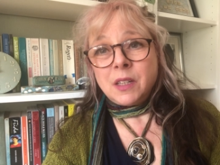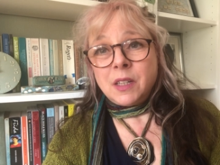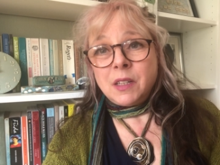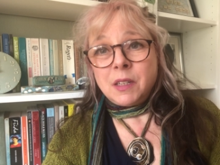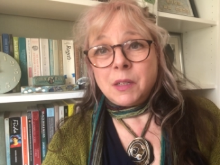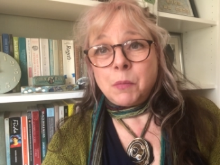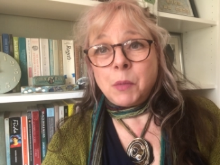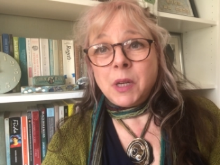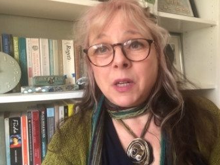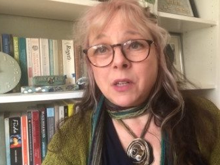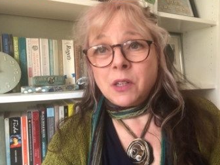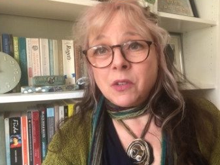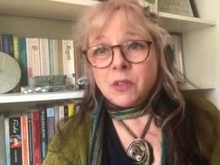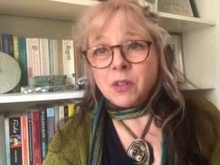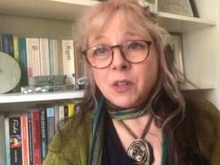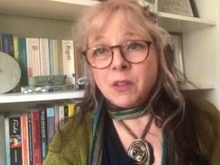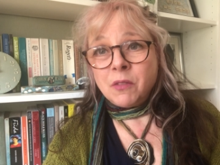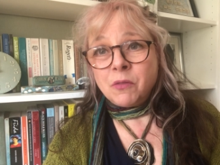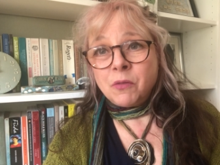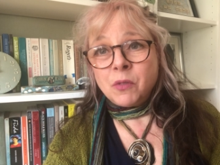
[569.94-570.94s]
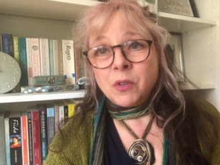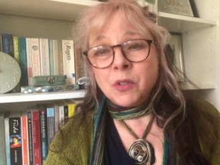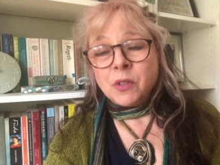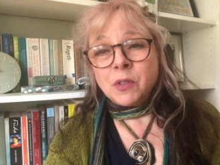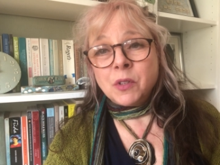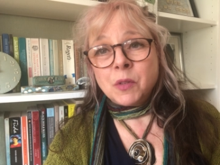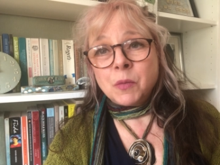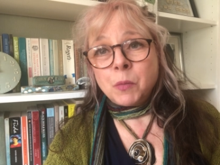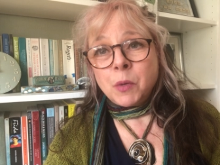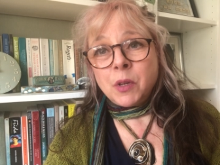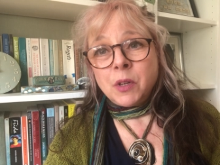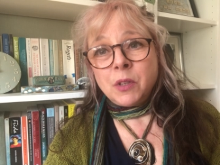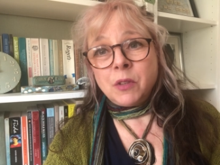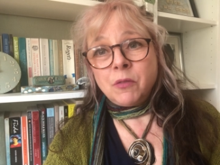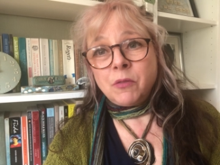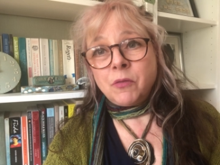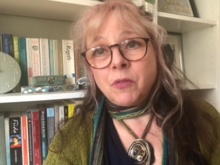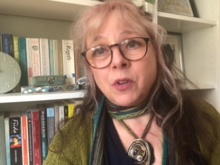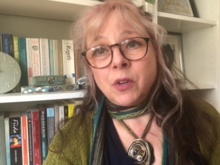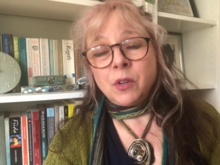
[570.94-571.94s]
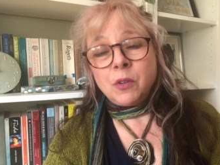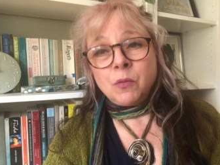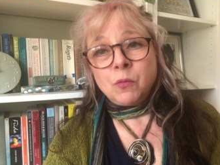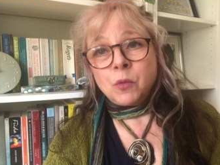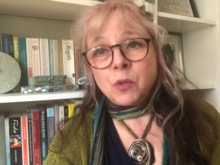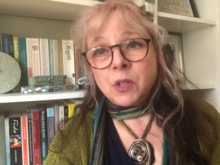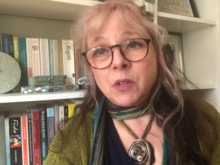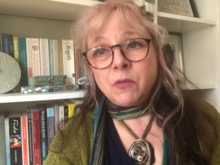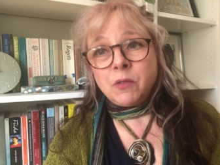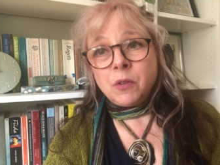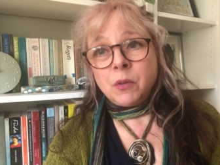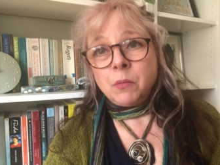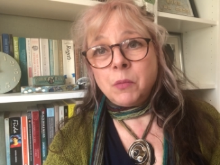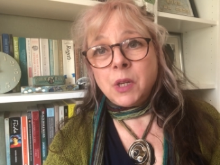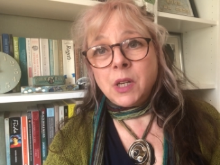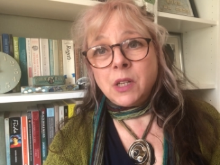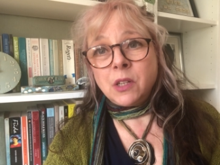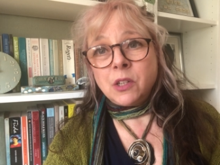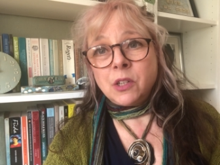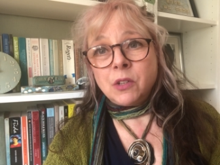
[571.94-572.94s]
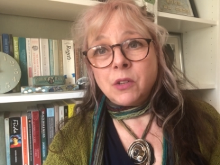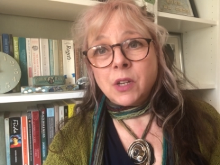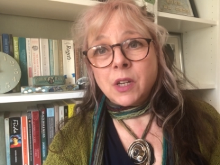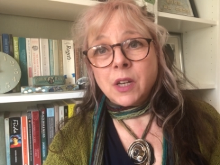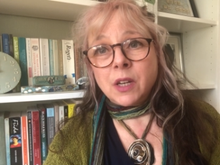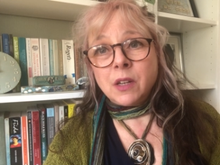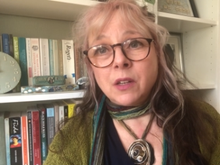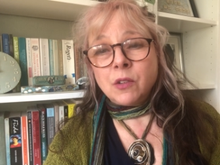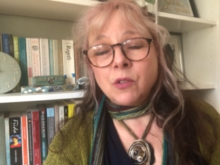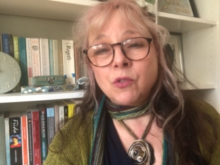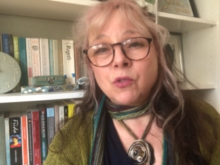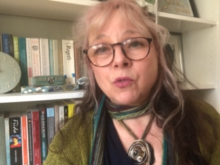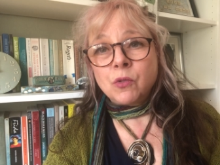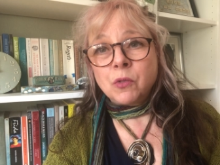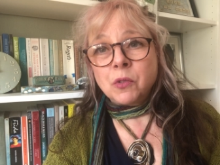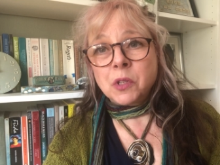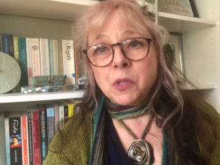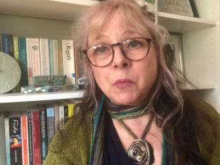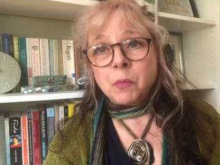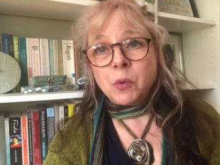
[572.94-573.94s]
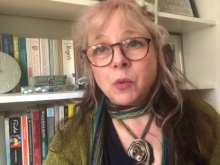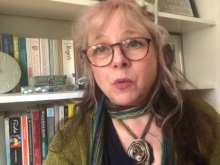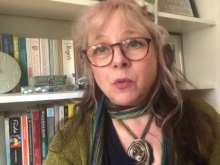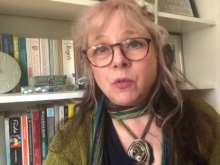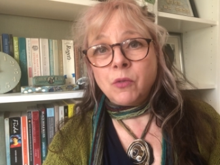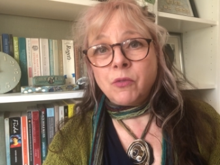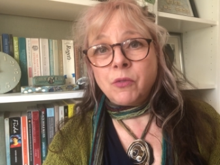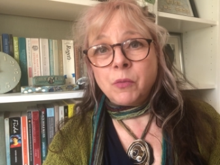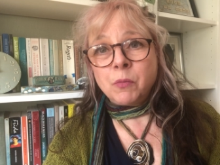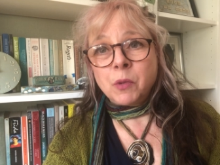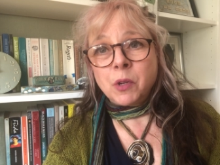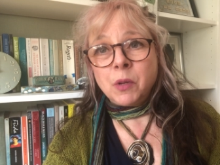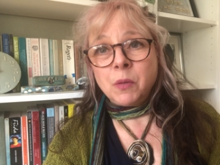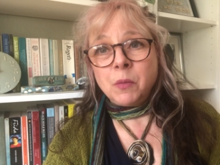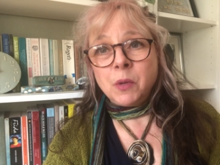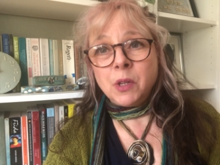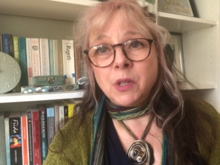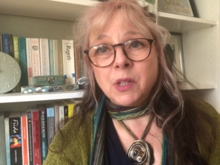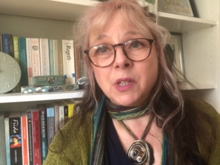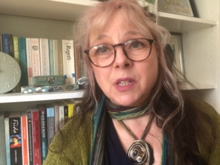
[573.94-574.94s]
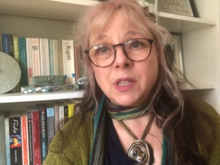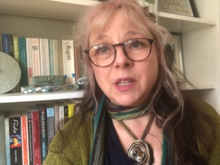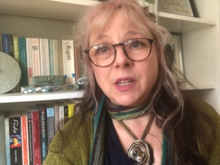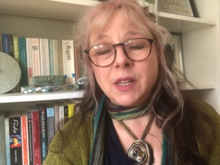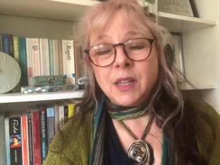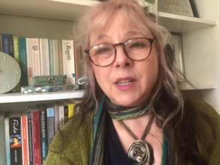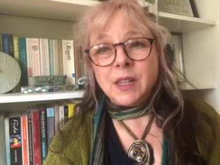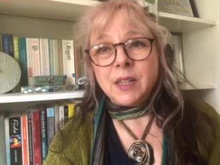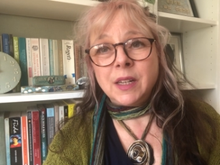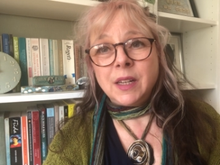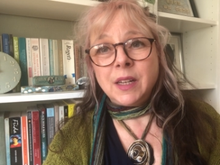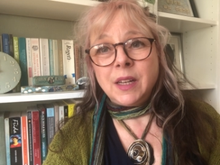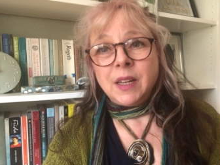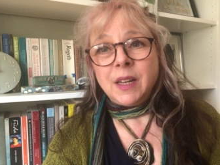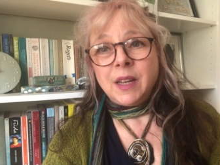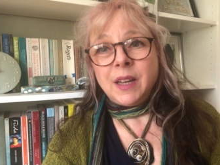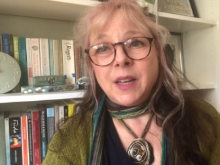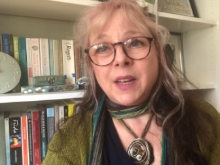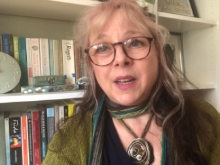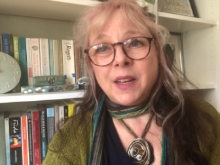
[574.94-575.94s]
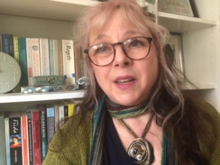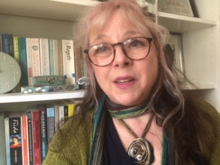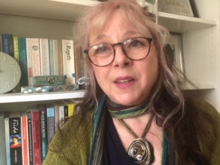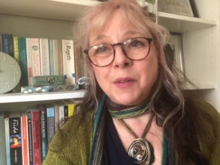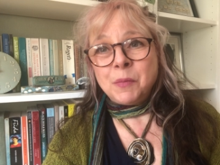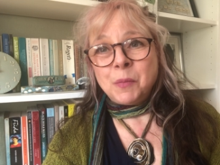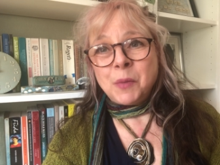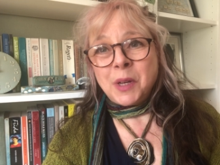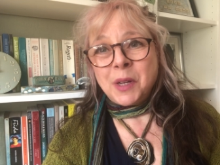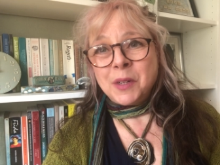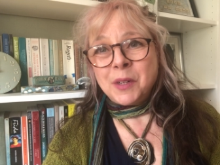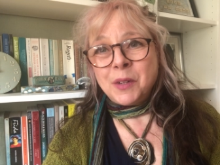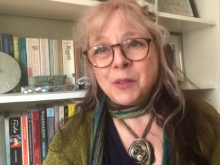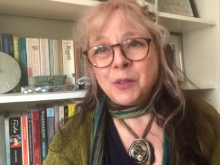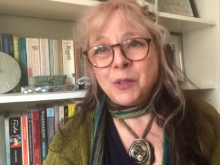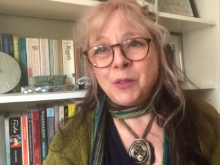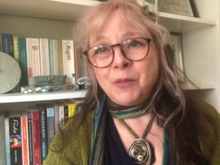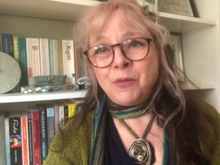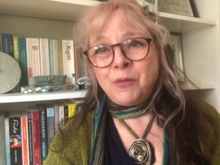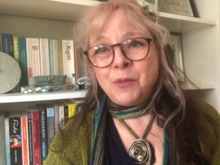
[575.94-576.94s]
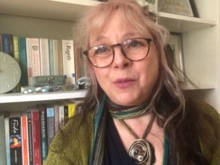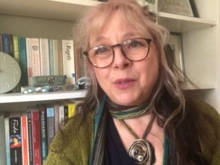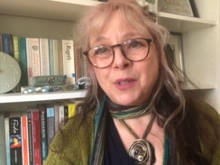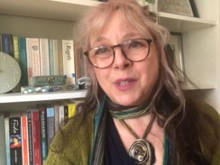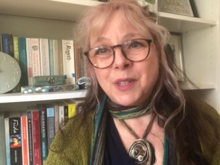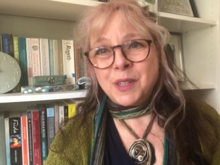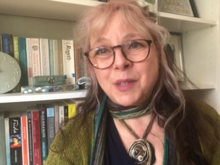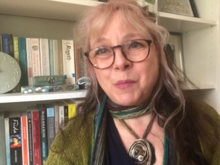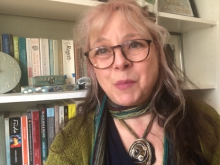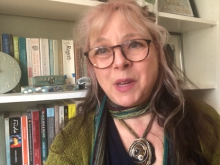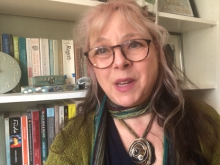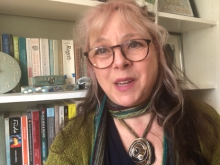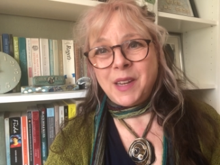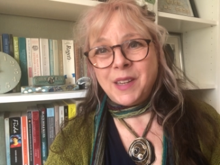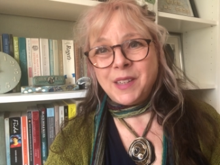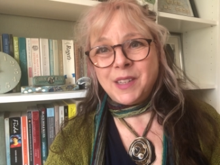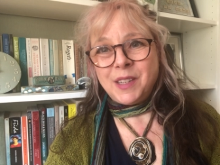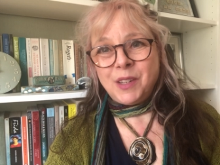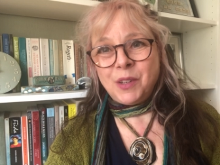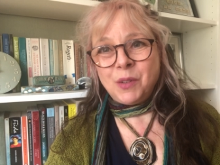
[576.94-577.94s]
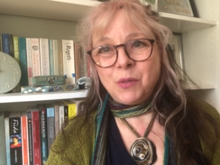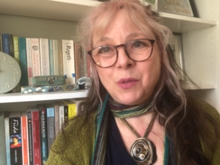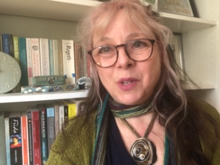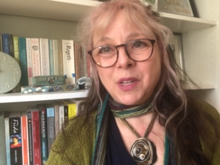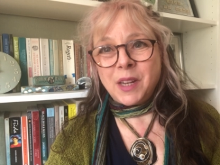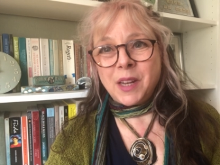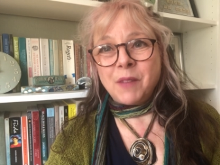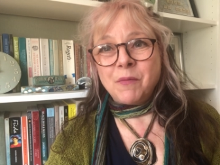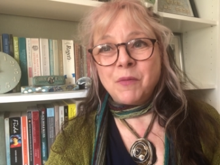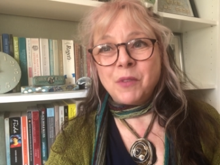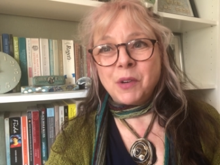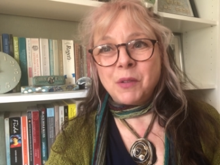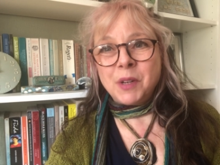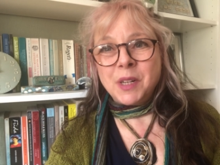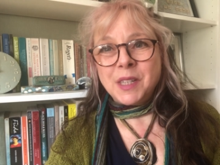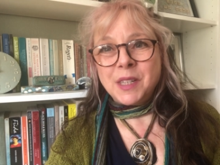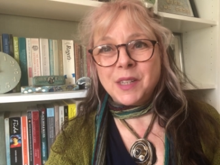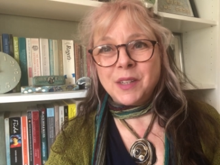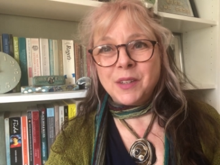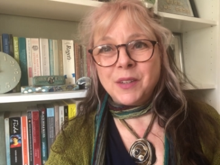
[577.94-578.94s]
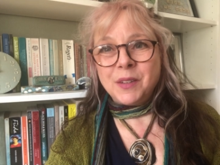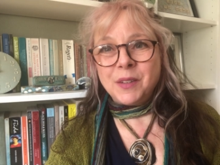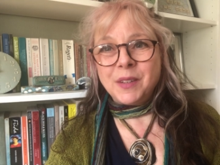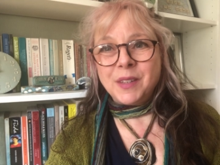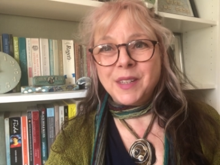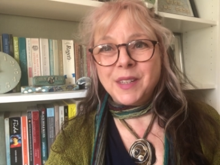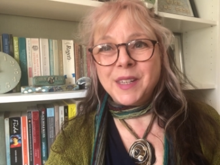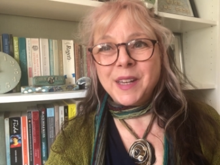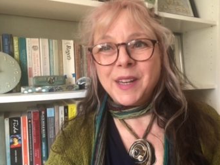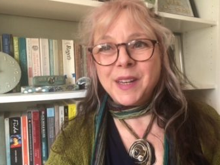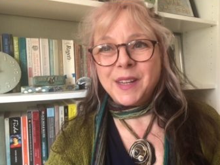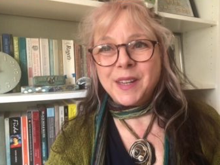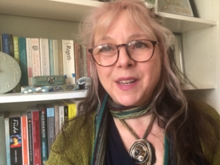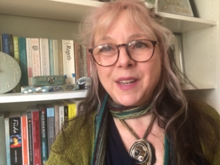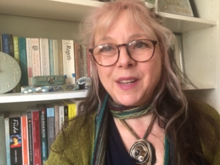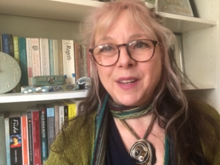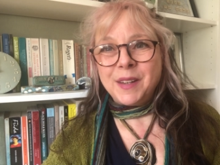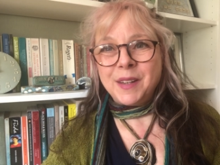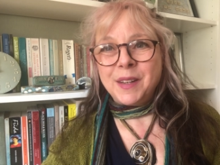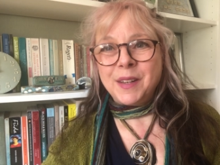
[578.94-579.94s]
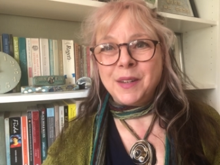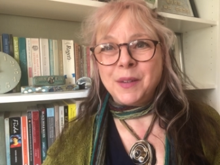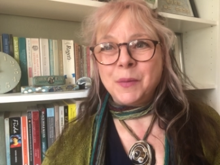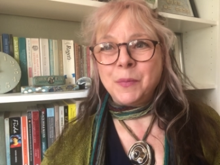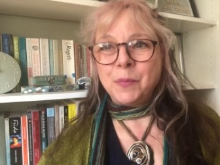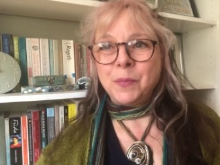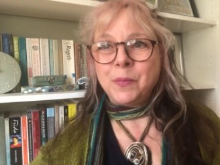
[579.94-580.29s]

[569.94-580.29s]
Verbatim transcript: speak to your loved ones by the phone, whatever means you can, draw support from community. Um, and I'll look forward to speaking to you all again very soon. Take care now.